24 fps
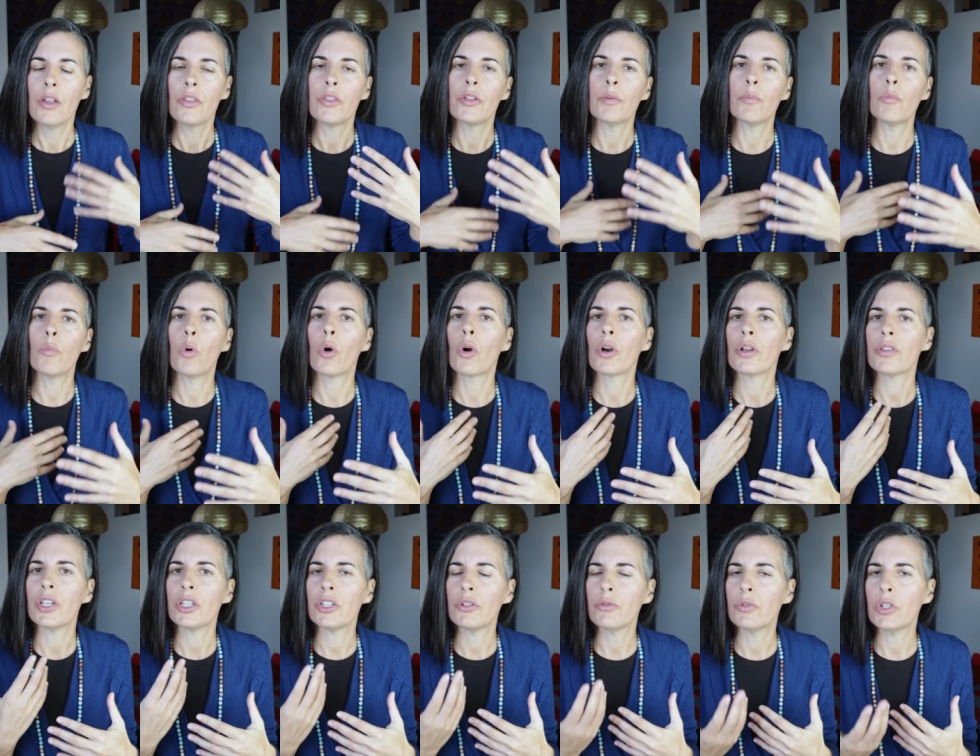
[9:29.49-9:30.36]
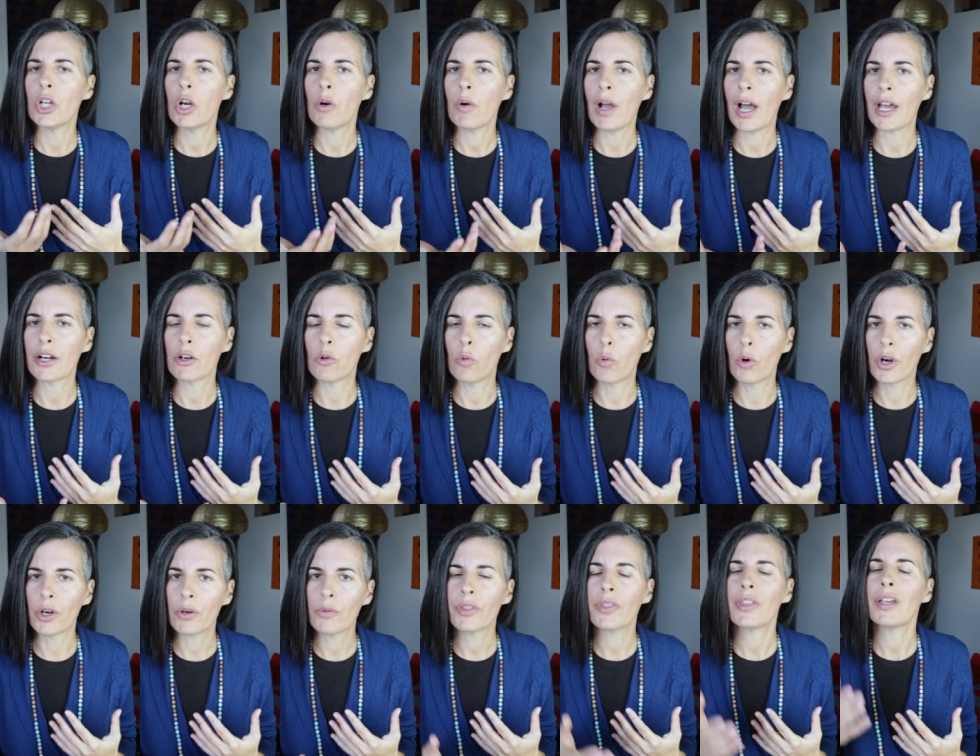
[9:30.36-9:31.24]
The more that you know how to
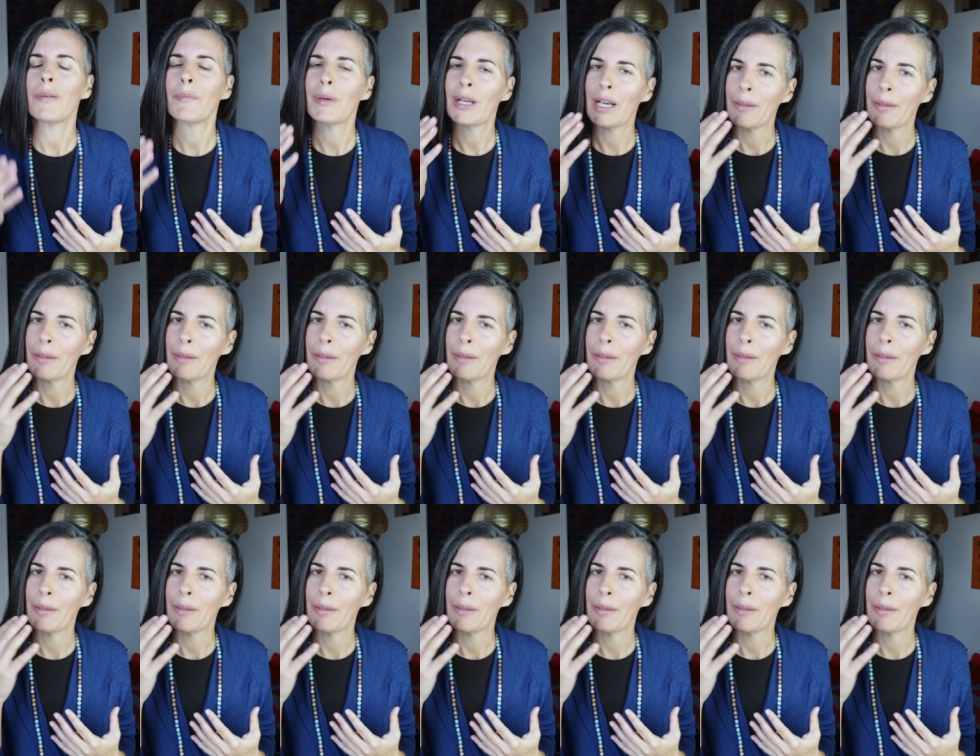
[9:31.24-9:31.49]
work with them,